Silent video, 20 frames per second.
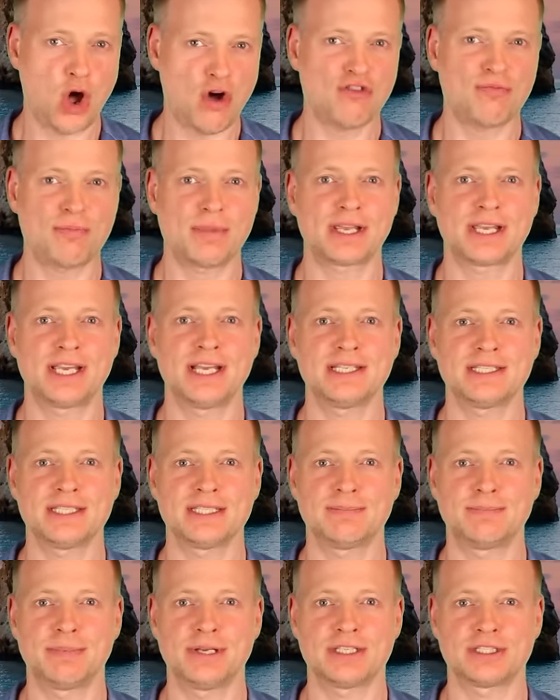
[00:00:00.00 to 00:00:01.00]
of
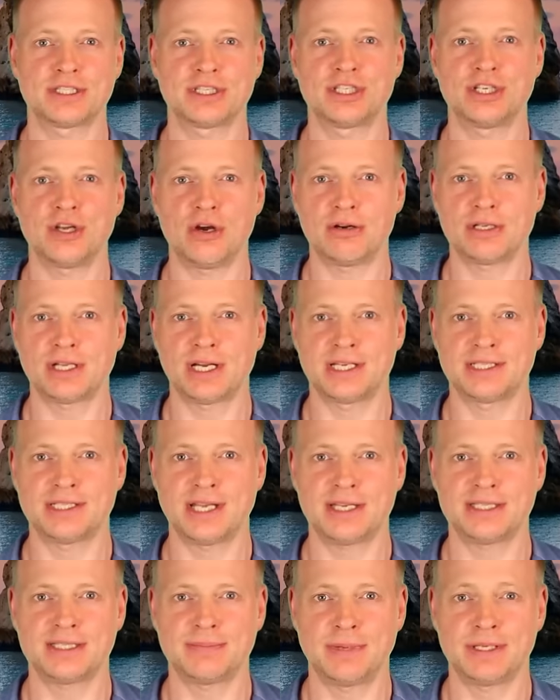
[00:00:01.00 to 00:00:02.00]
McKinsey's P S G online
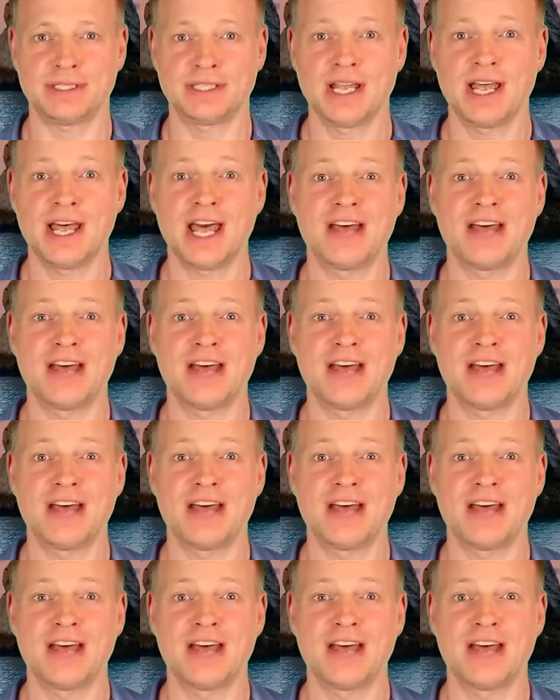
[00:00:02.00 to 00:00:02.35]
assessment